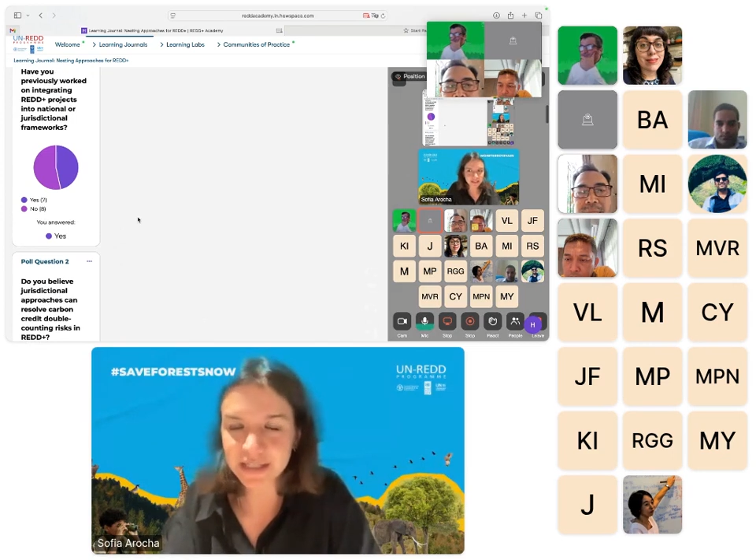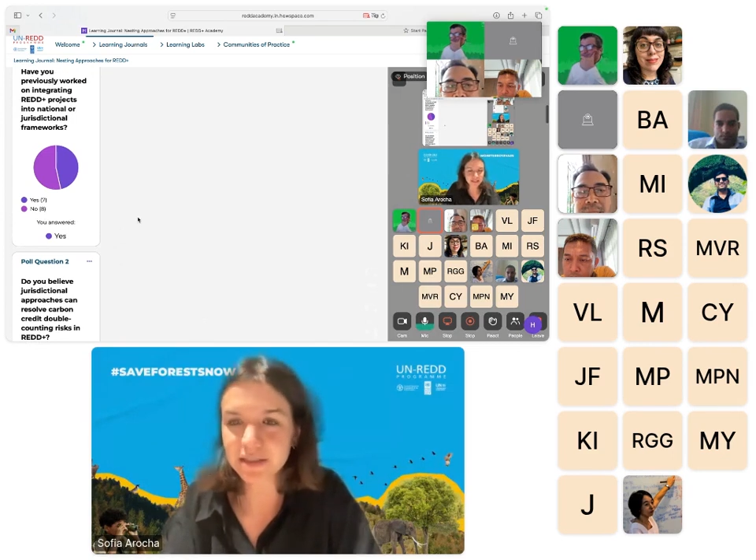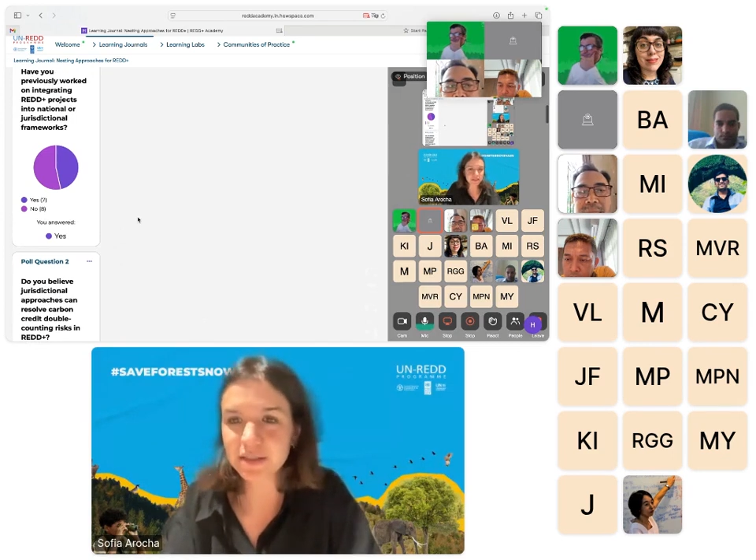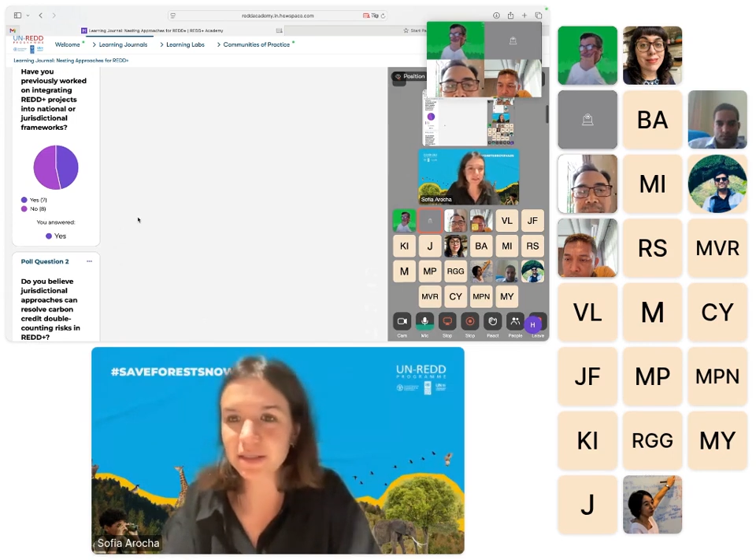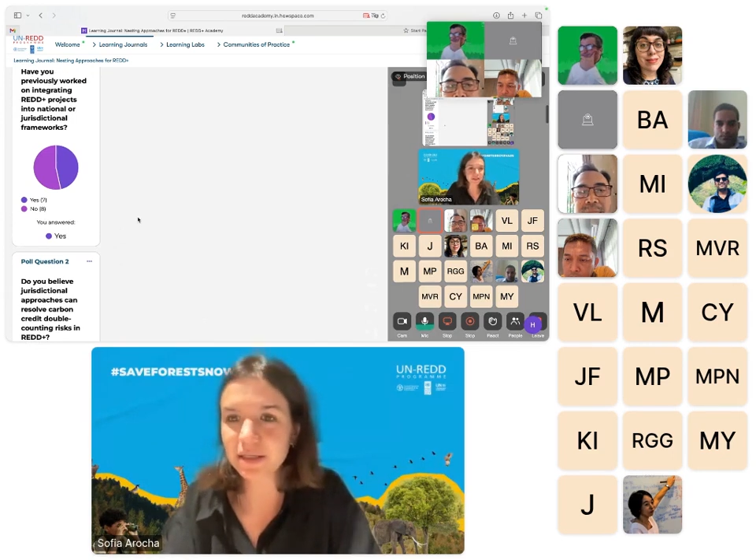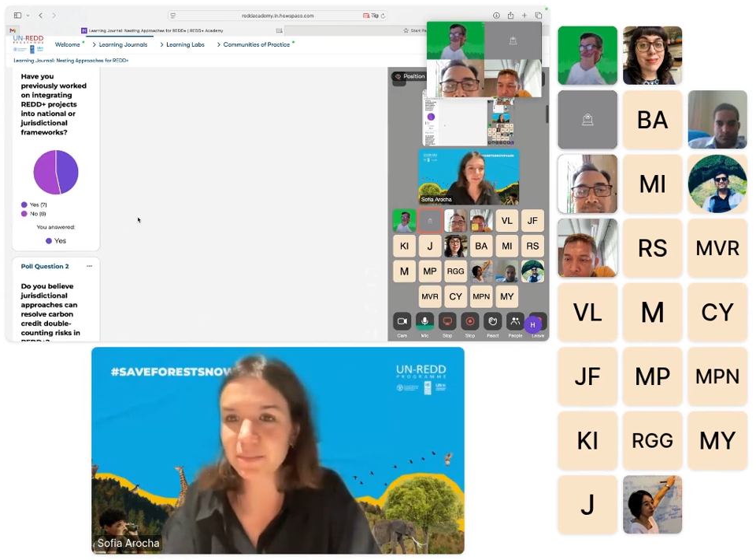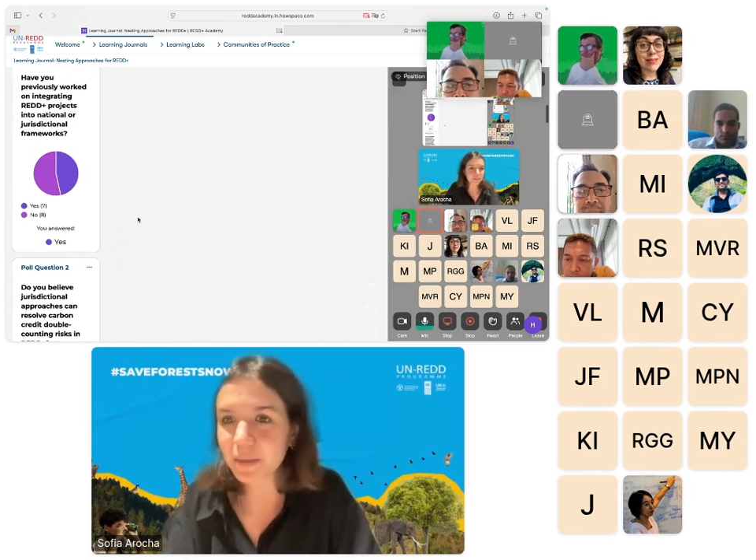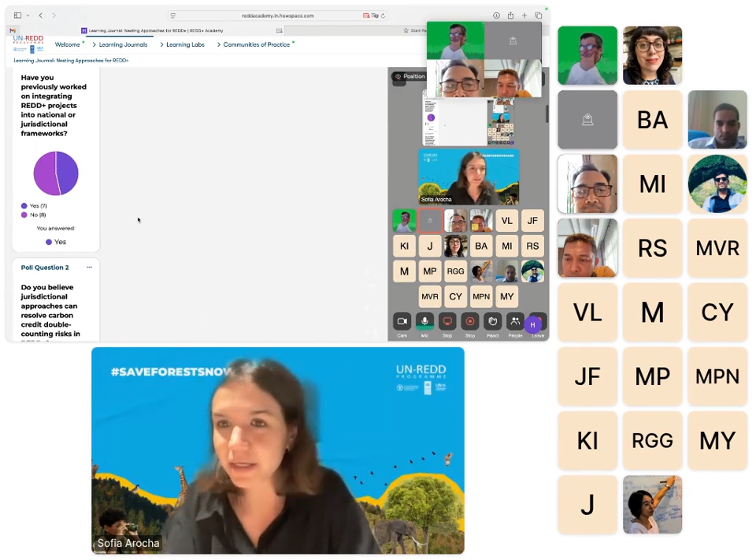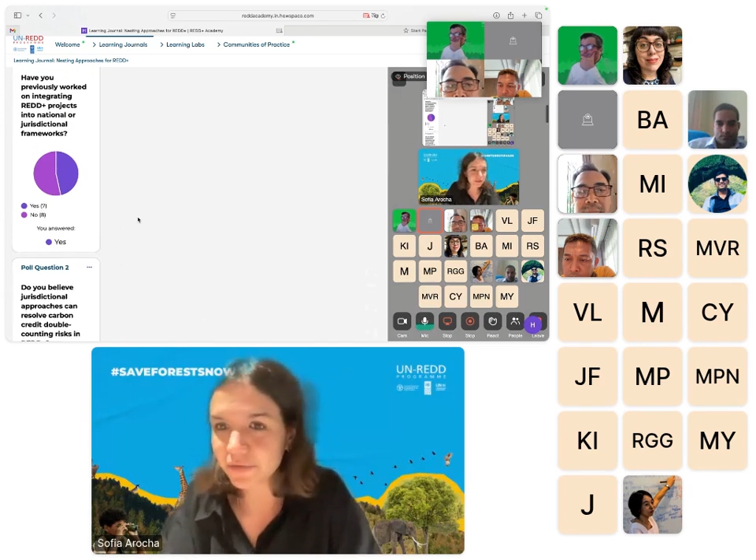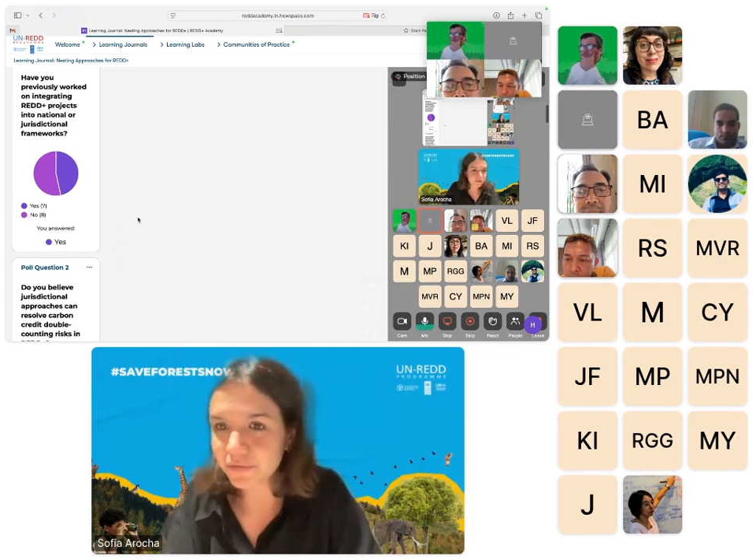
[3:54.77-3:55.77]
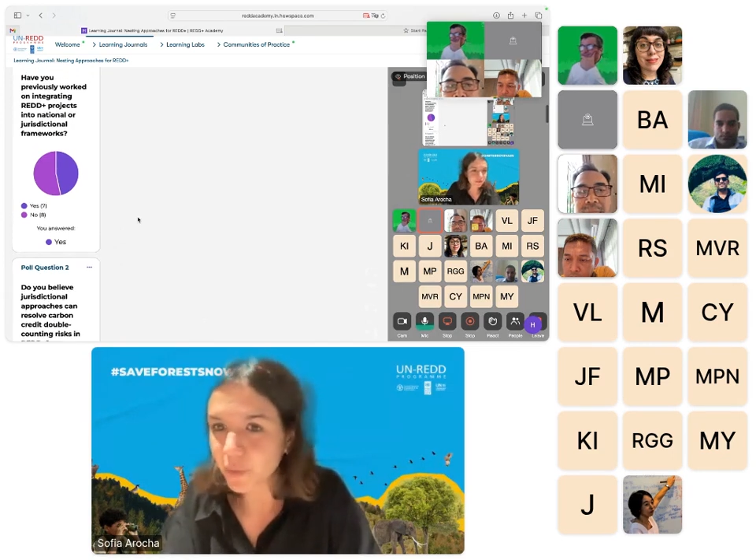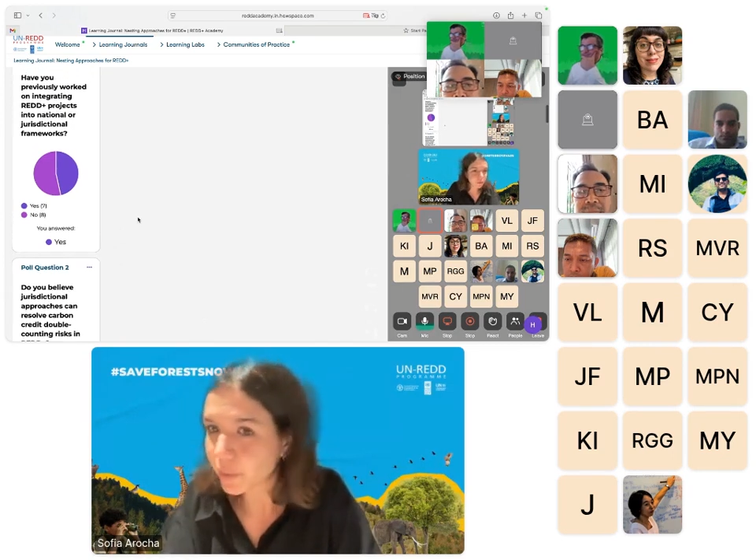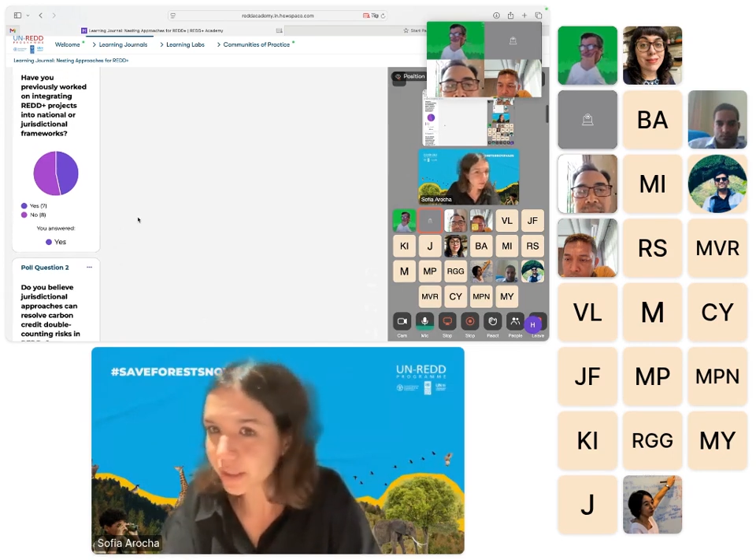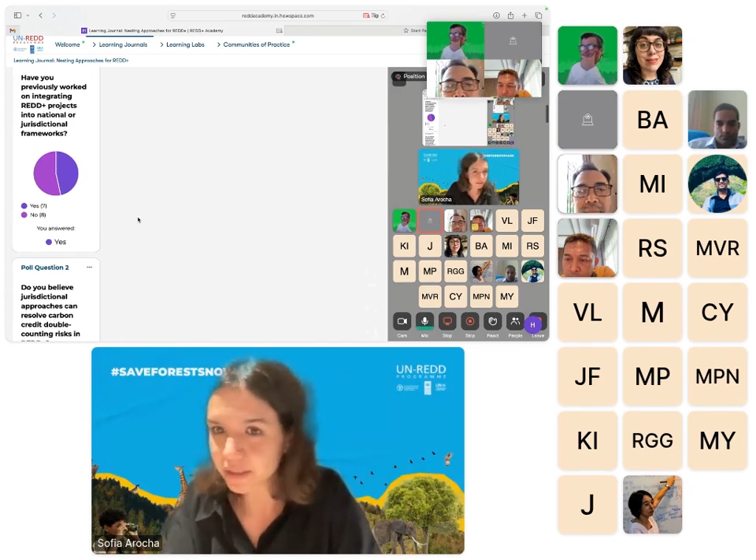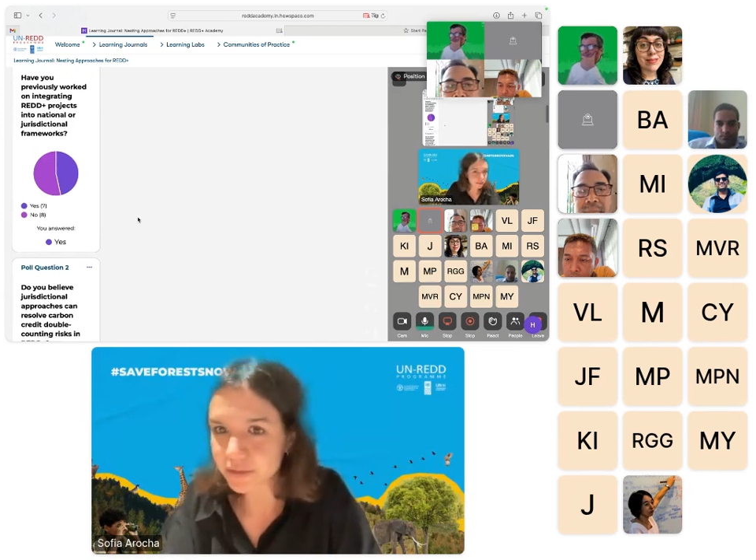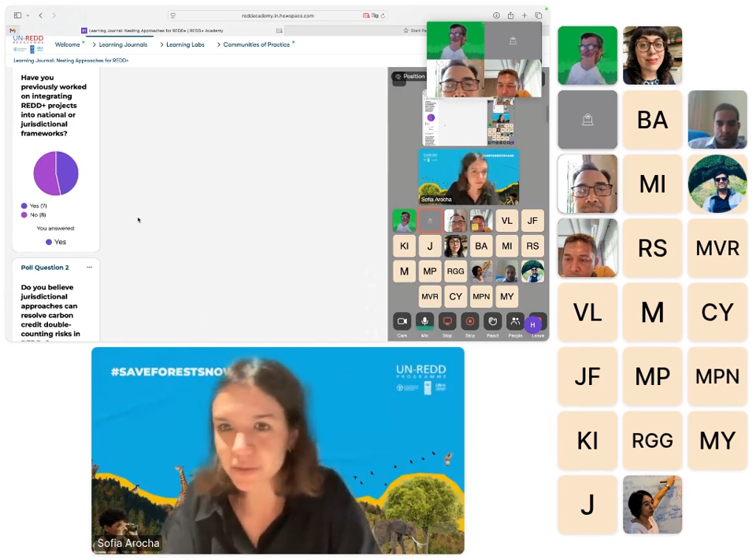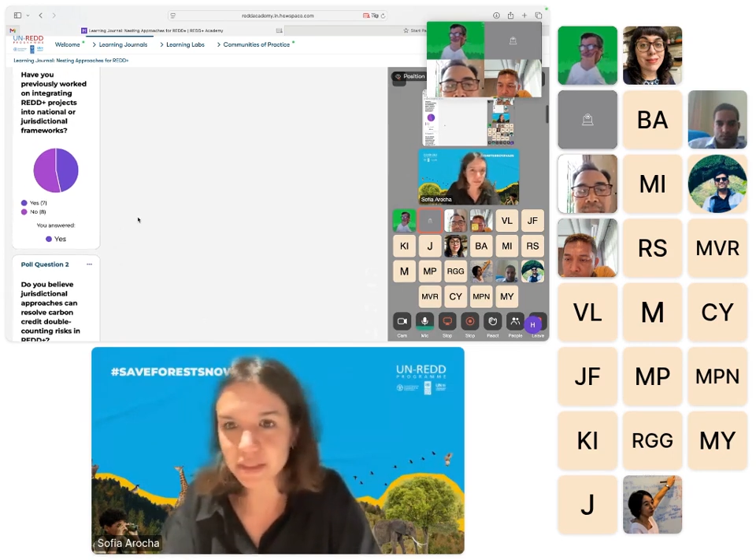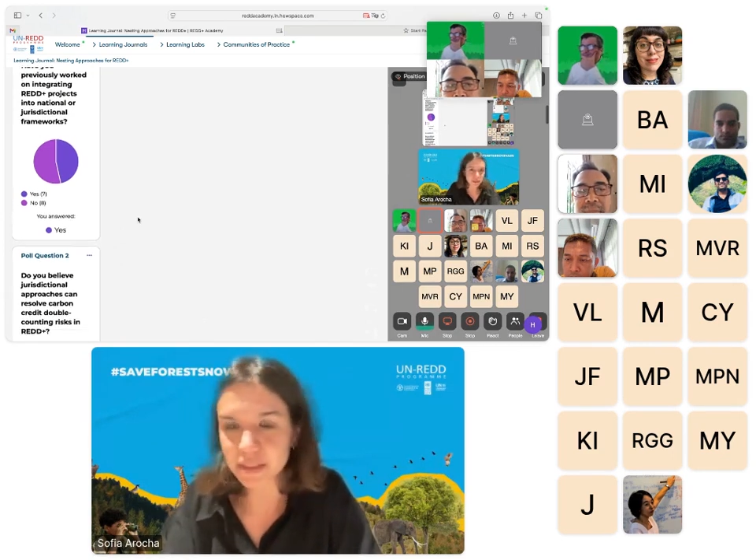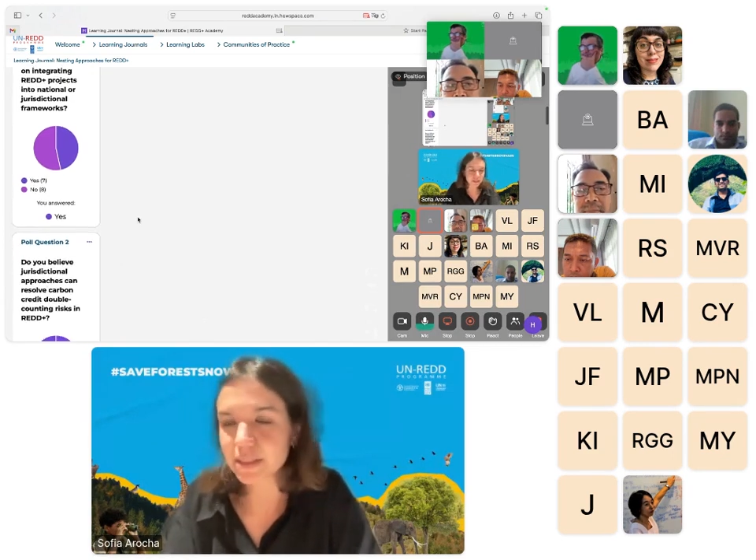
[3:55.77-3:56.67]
as in many of our countries,